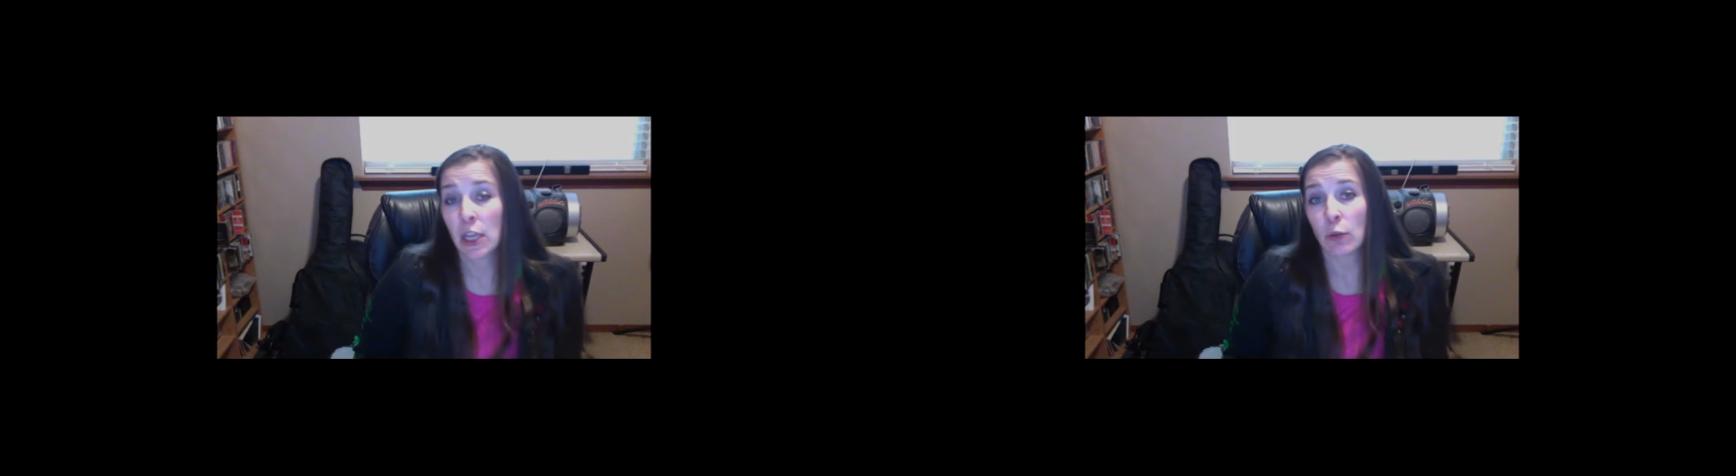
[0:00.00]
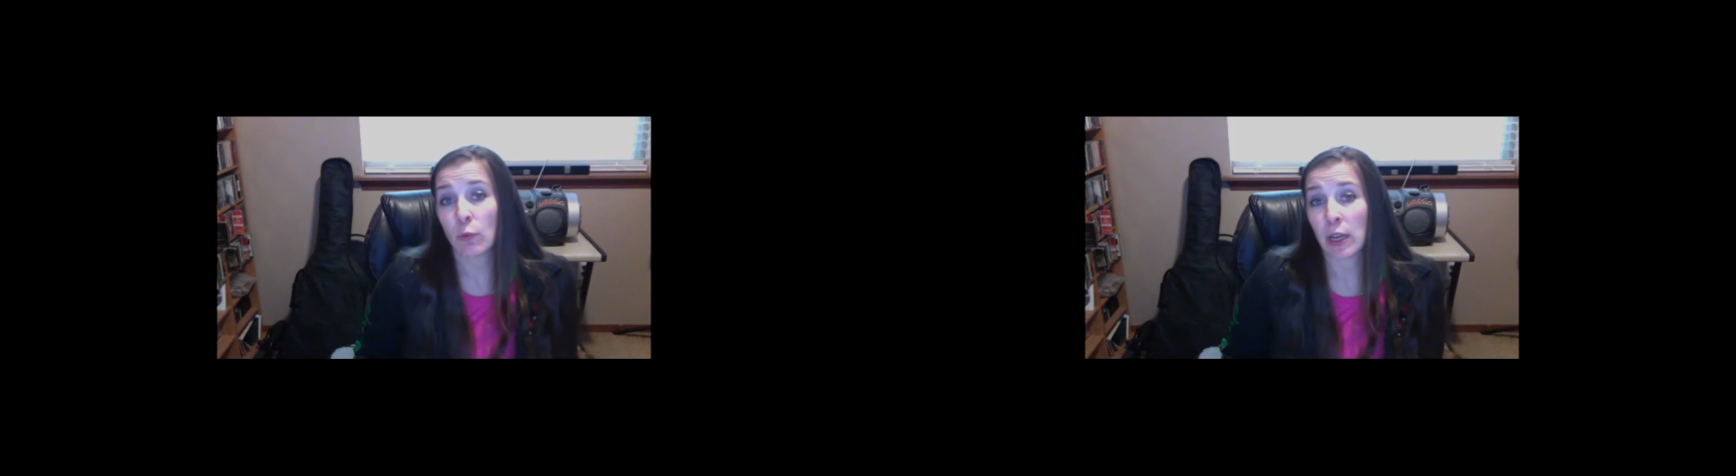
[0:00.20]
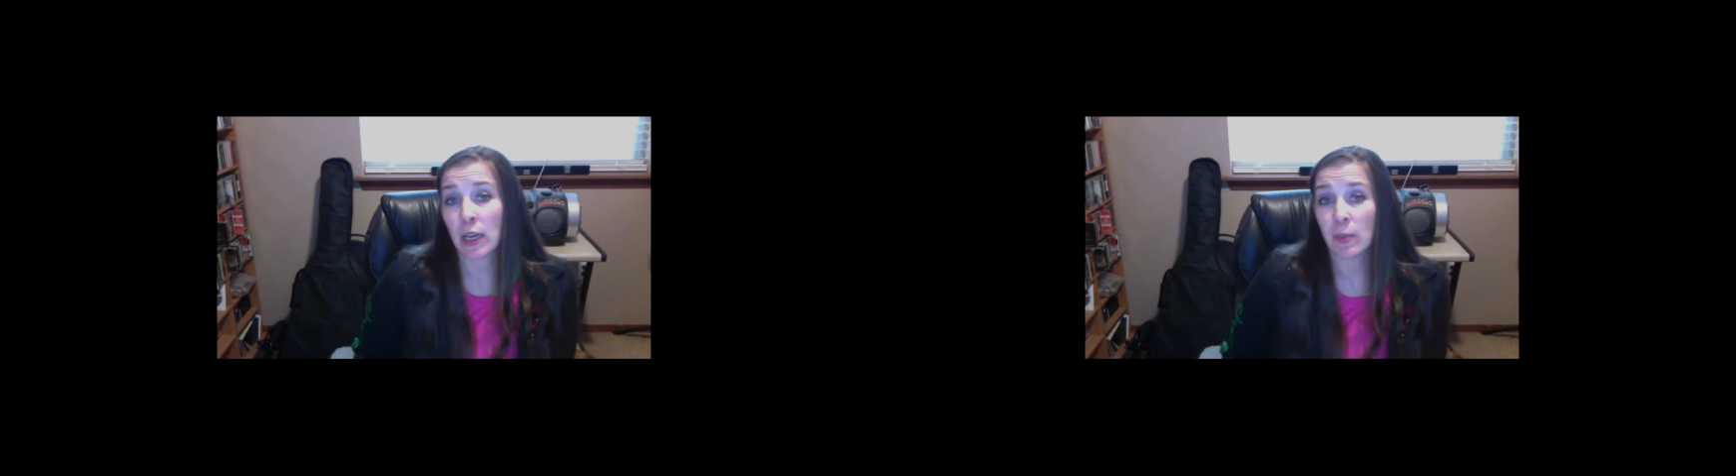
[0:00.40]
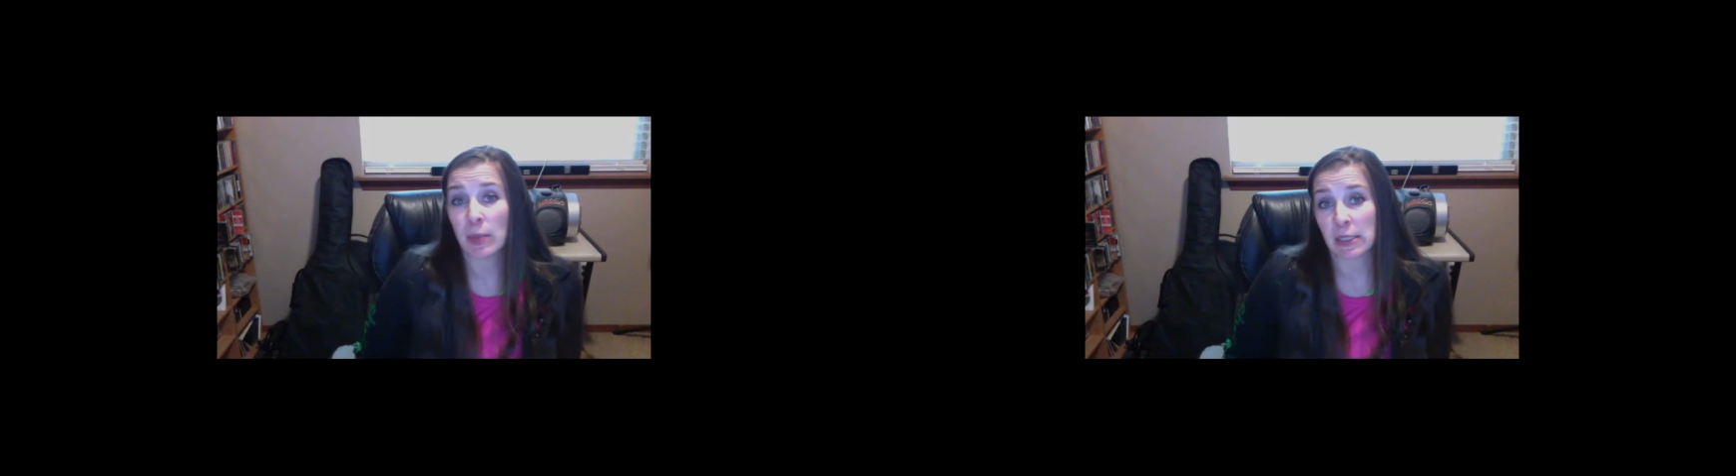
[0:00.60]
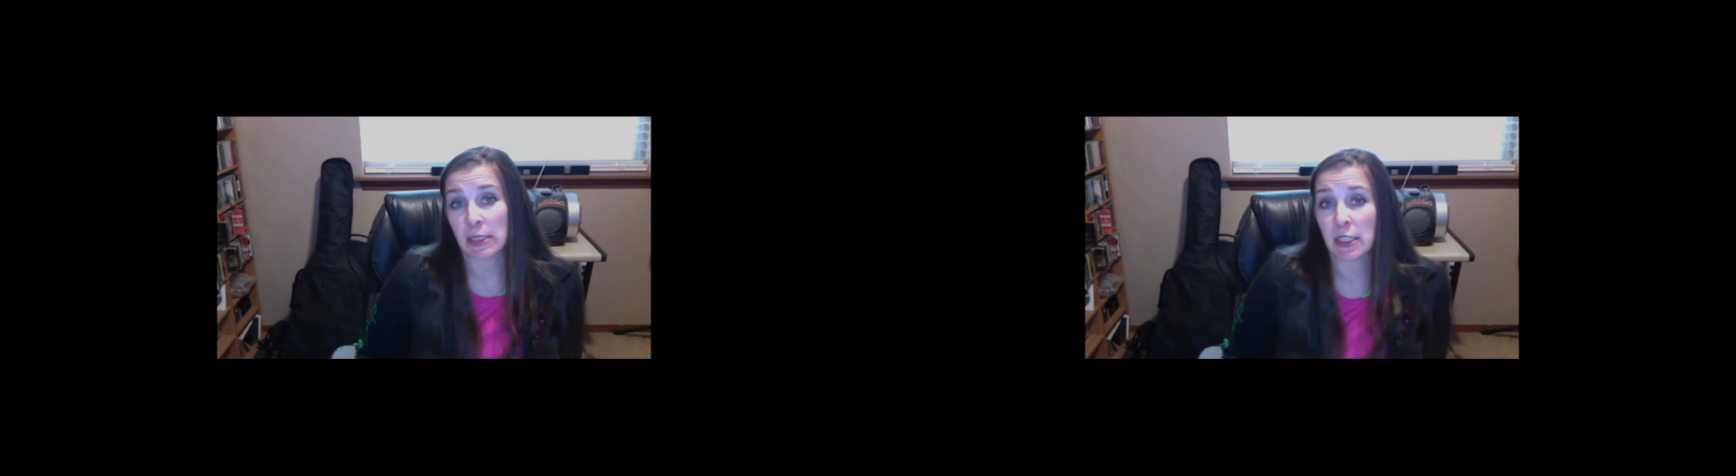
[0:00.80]
running a
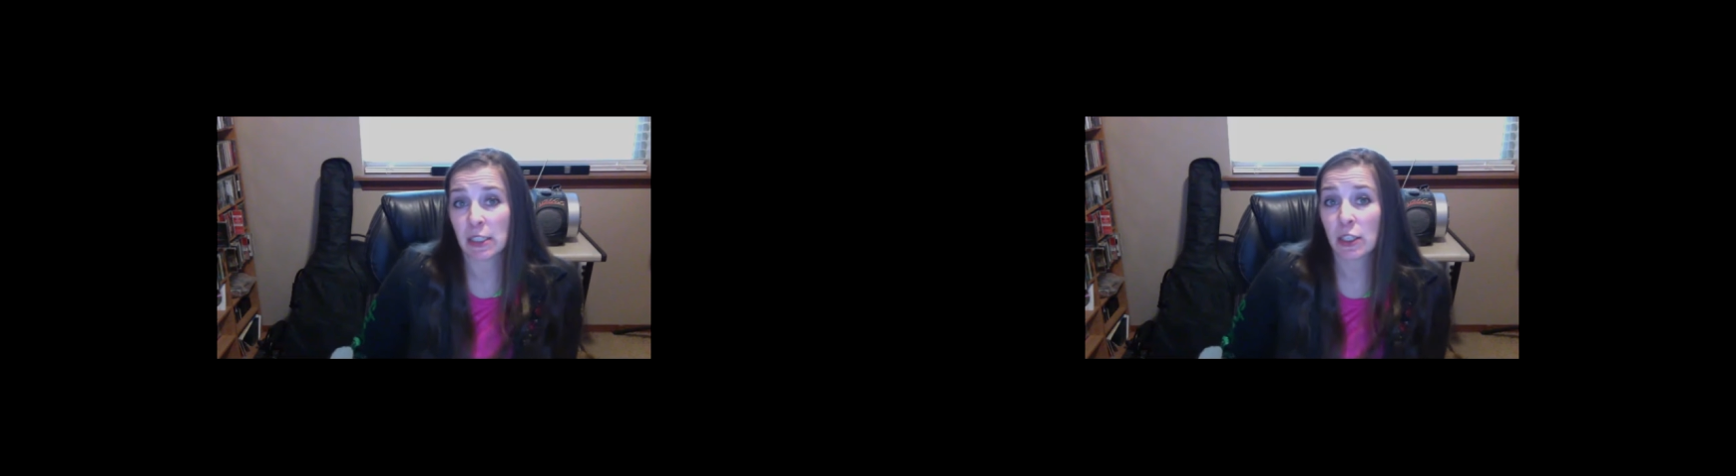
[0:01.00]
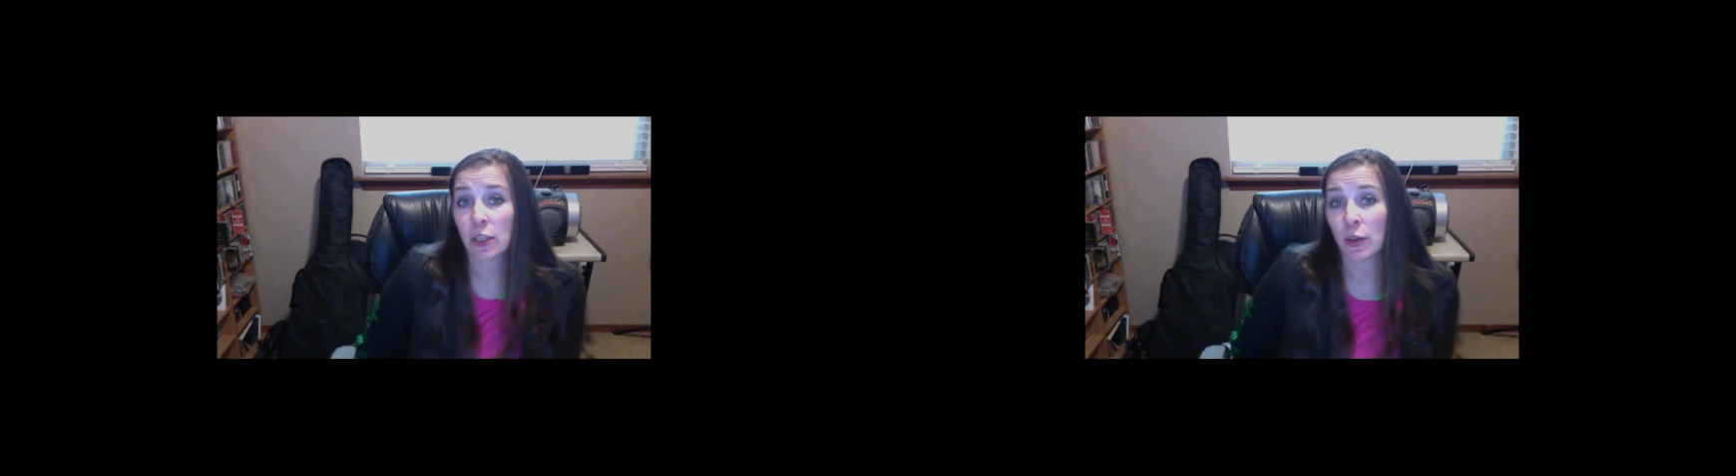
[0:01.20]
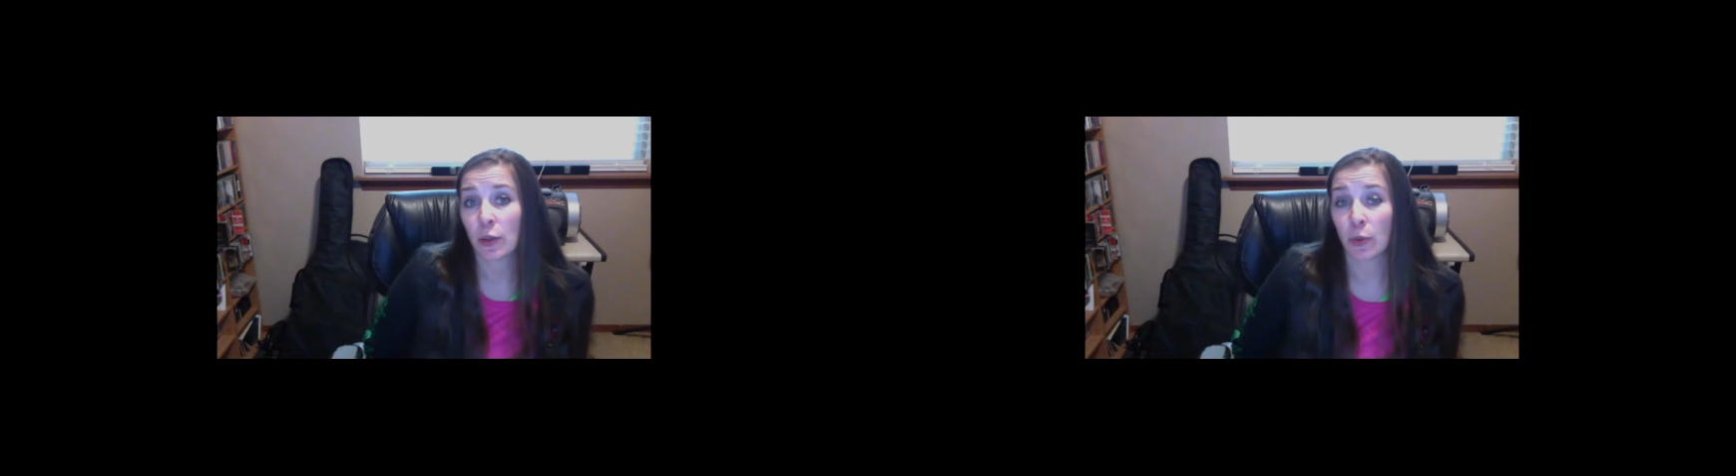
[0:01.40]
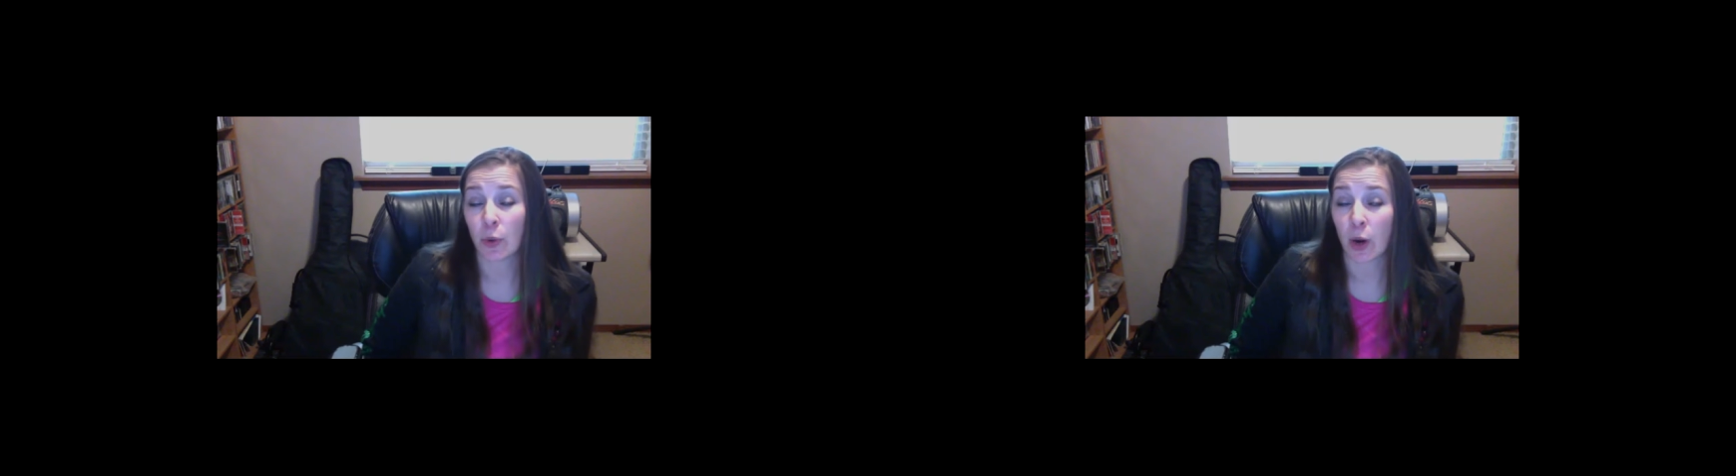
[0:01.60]
business through